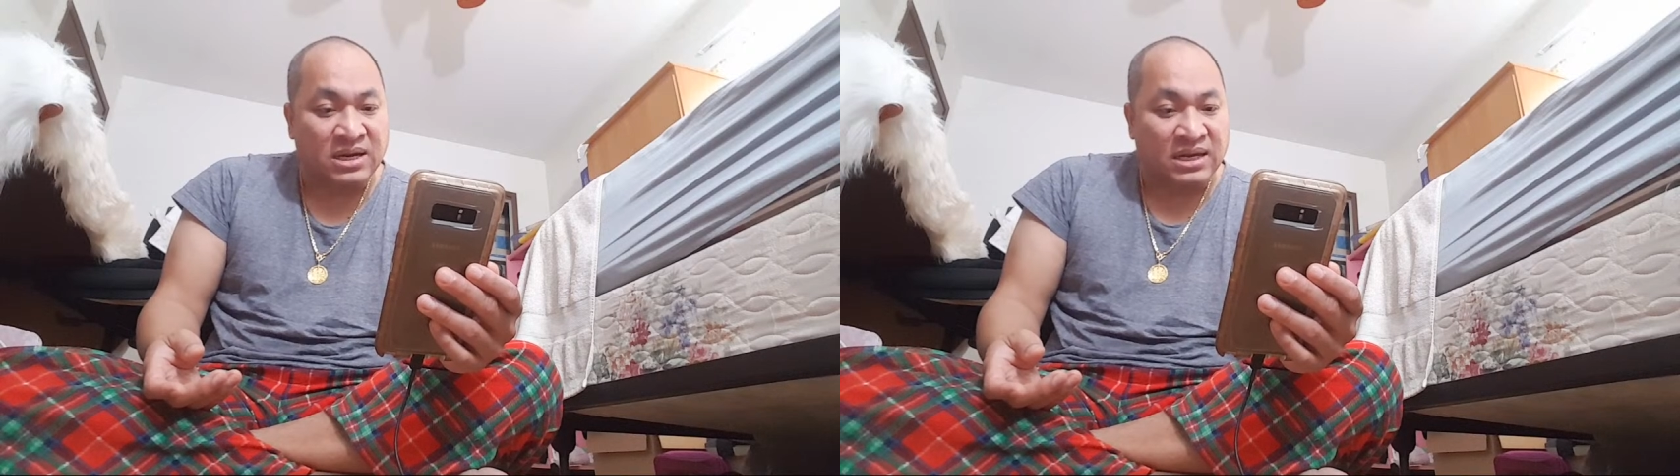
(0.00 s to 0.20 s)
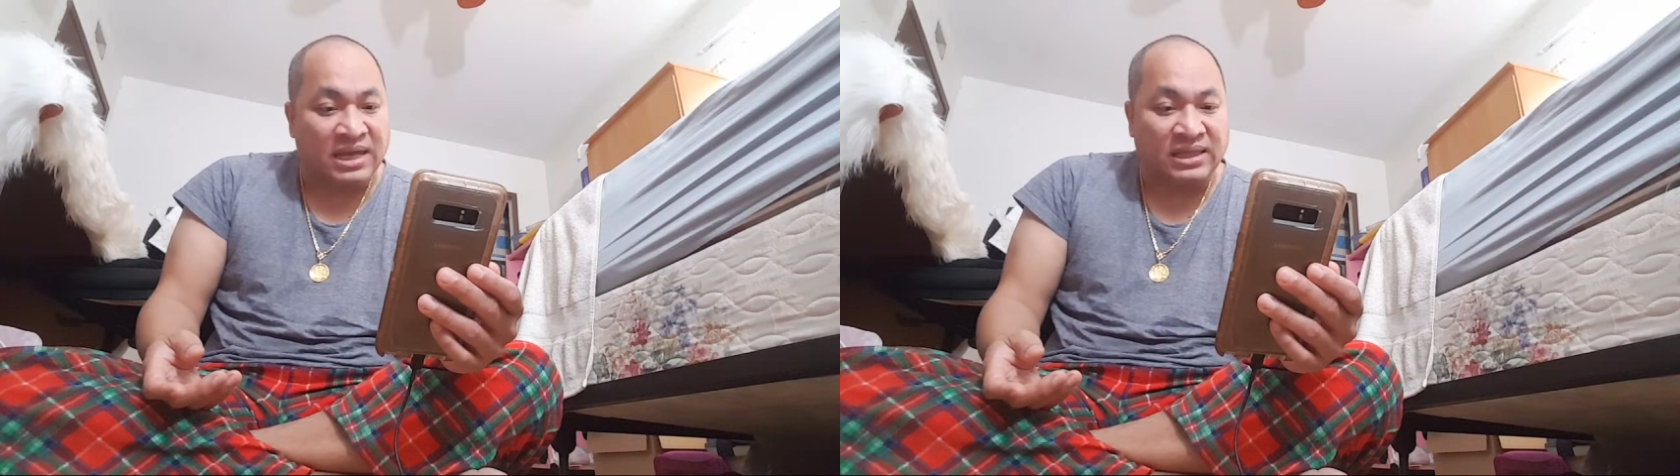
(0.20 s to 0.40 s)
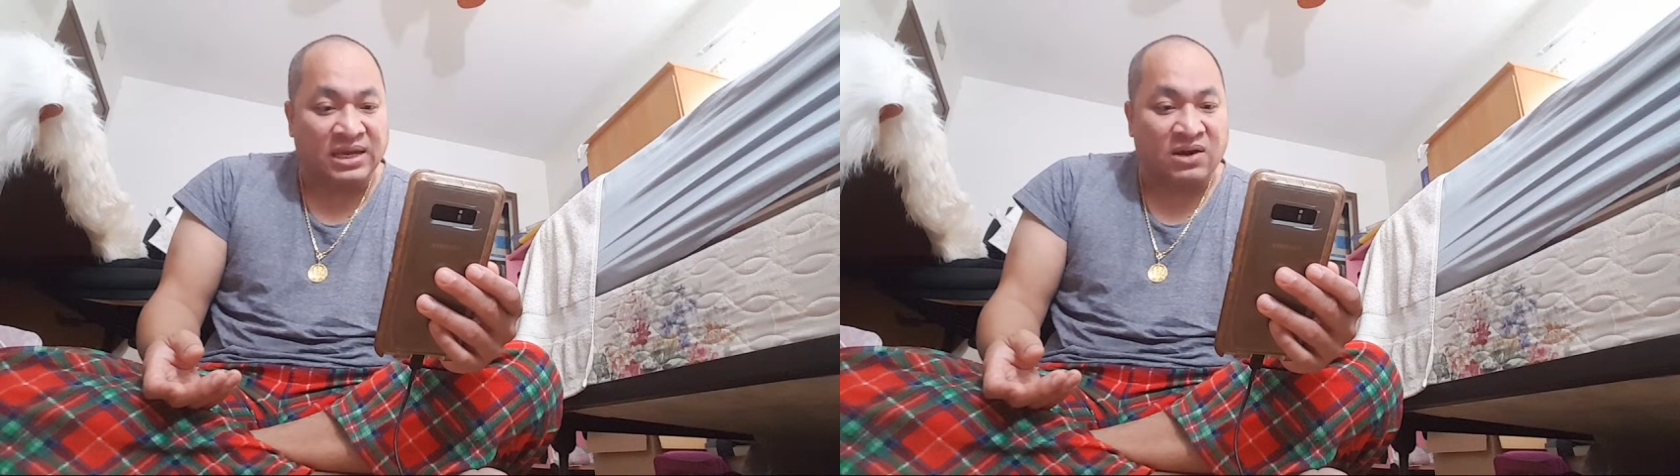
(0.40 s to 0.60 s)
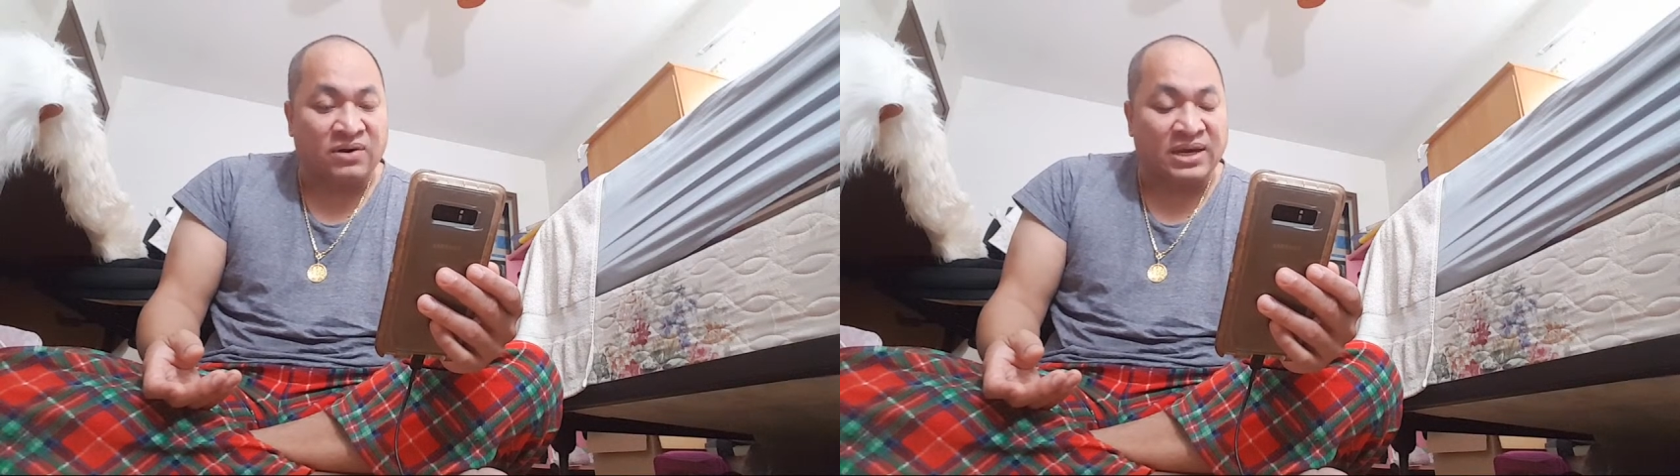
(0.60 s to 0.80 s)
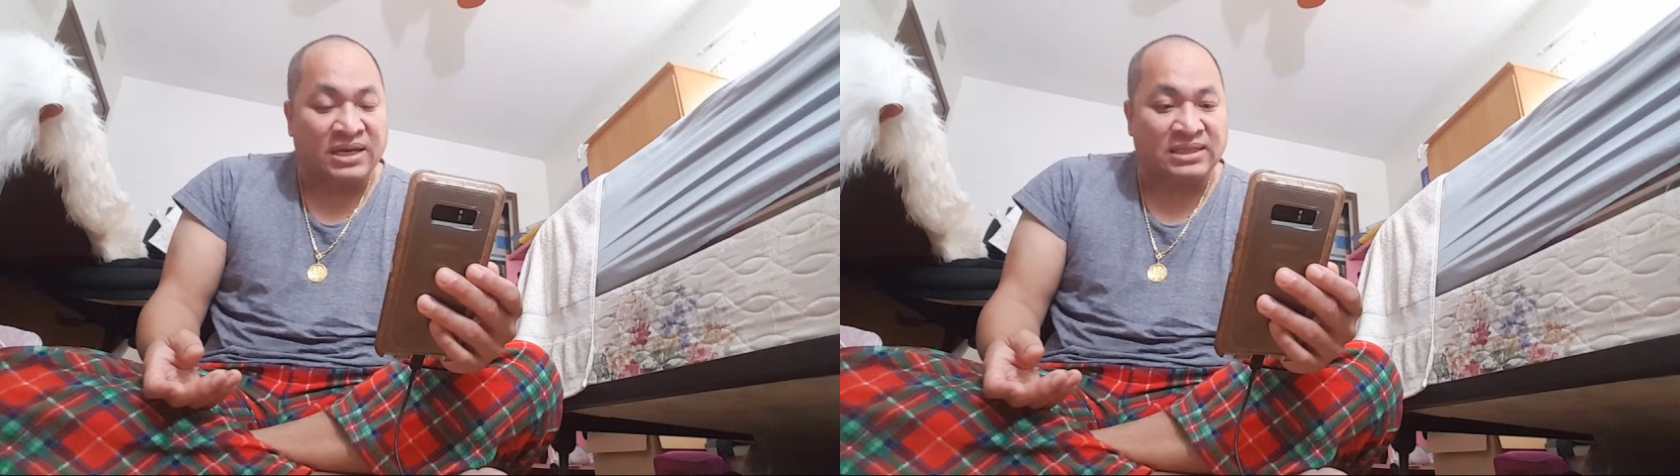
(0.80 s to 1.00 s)
They think,
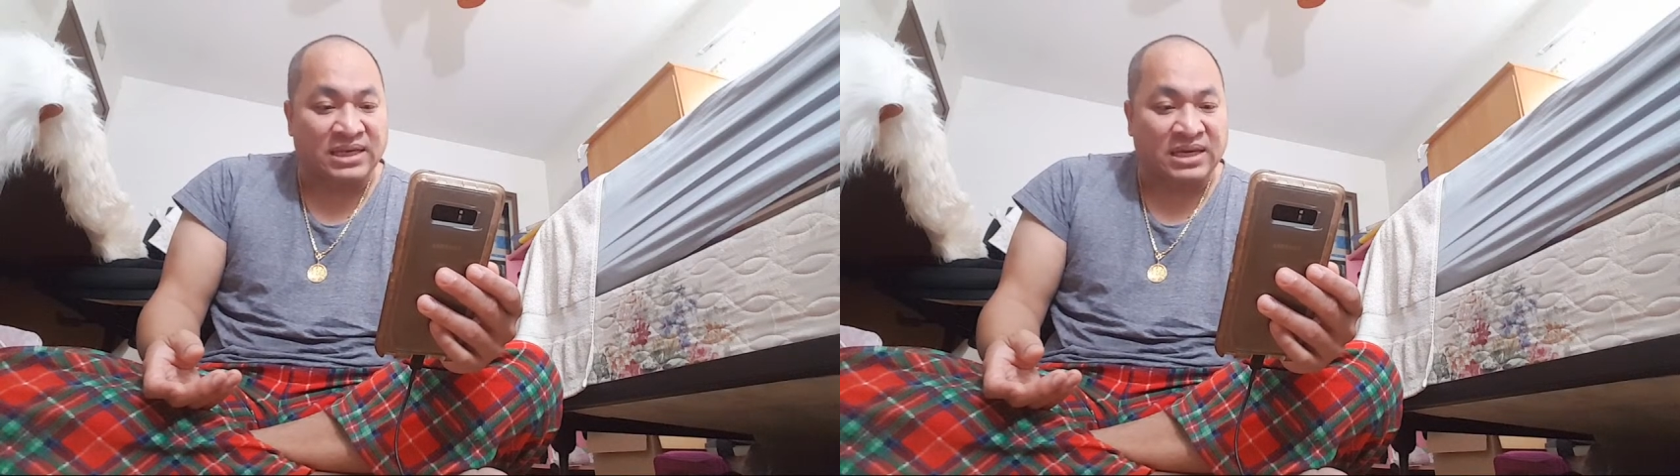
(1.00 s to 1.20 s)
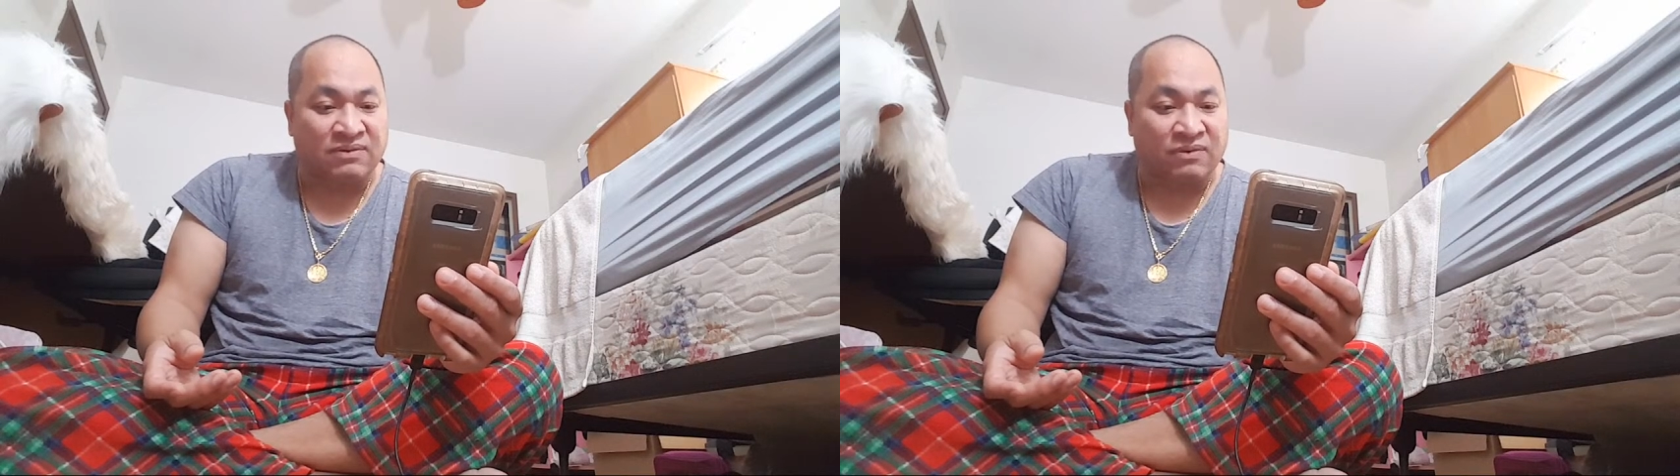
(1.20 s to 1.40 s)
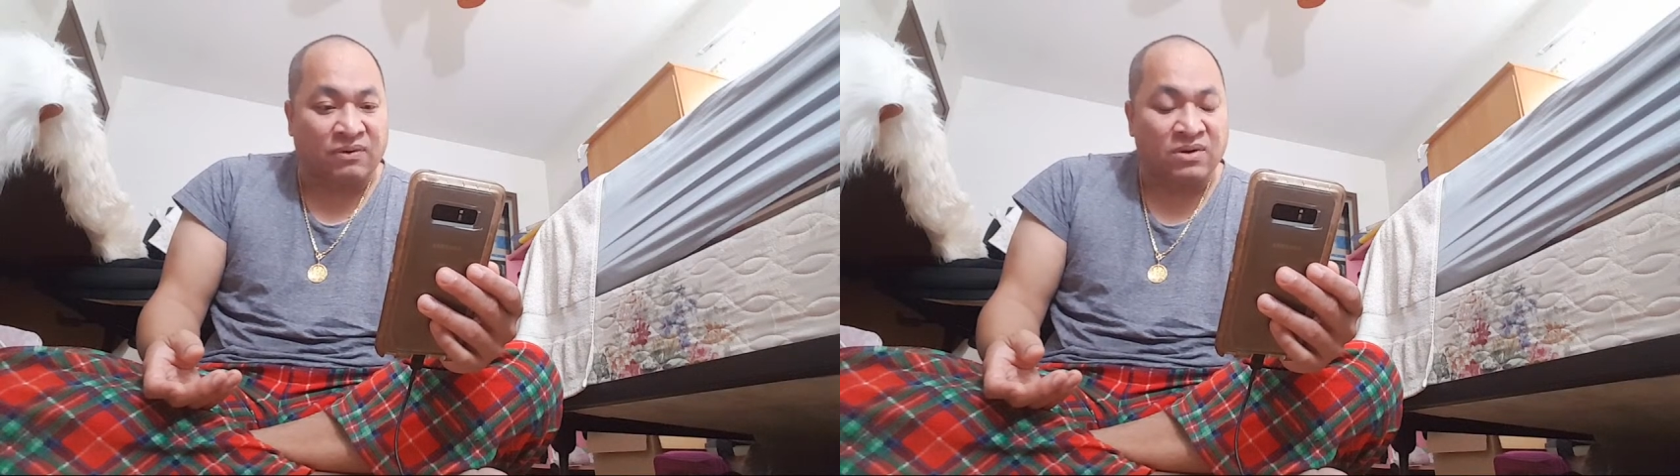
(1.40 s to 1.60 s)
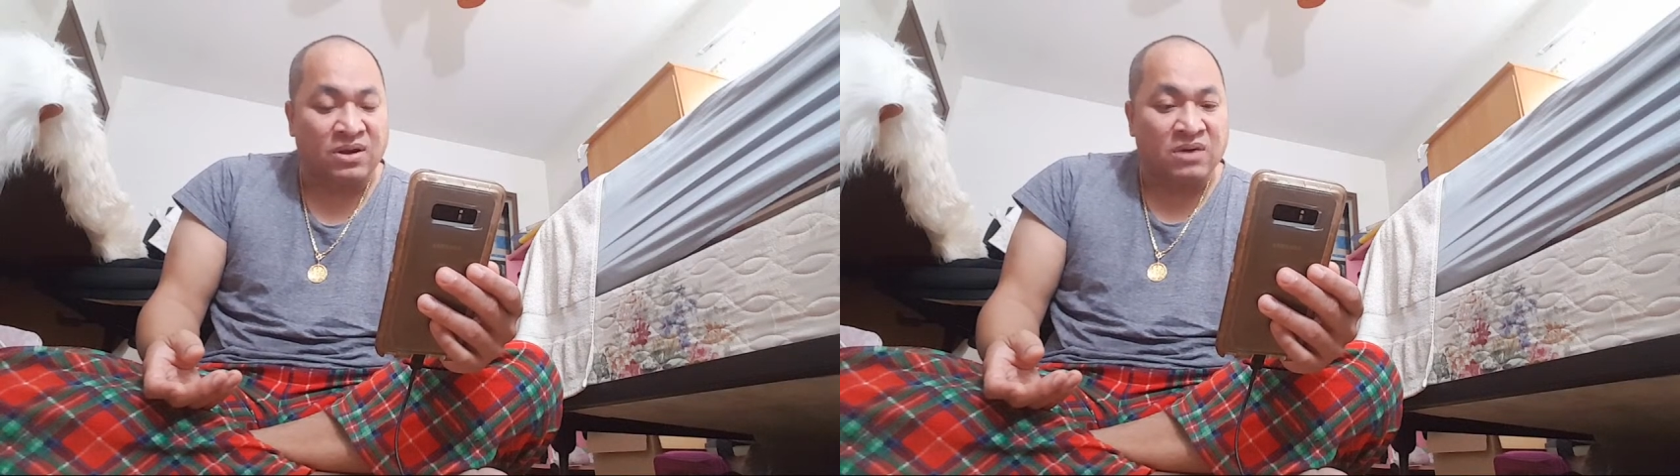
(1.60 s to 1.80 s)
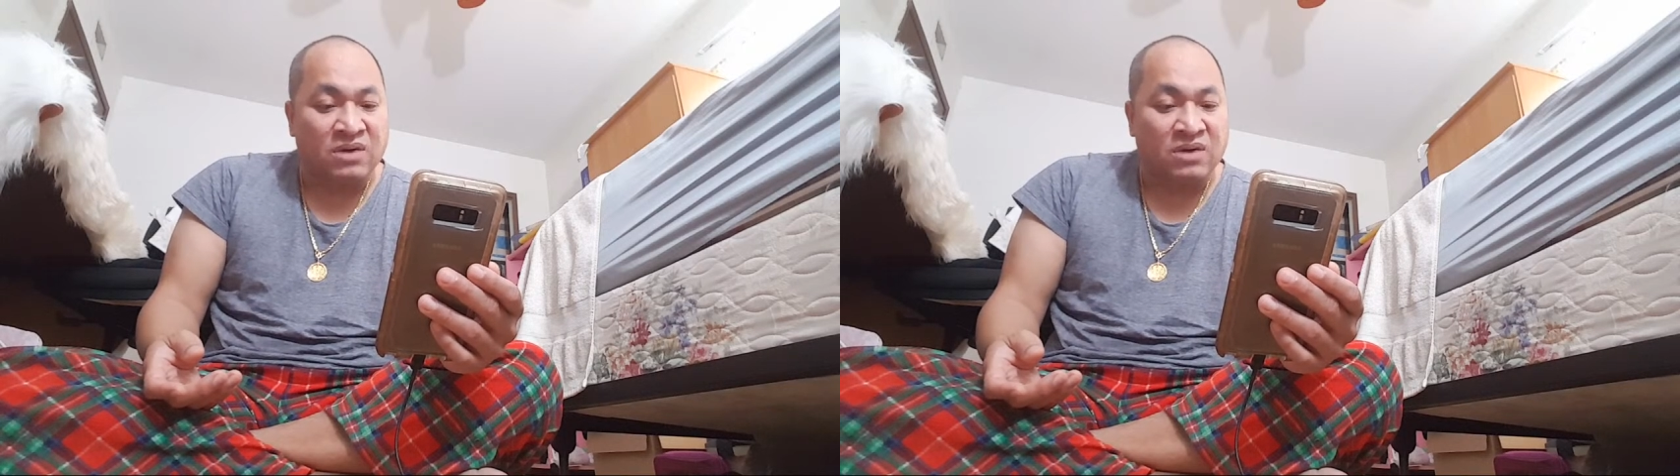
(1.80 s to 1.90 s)
oh, it is evil.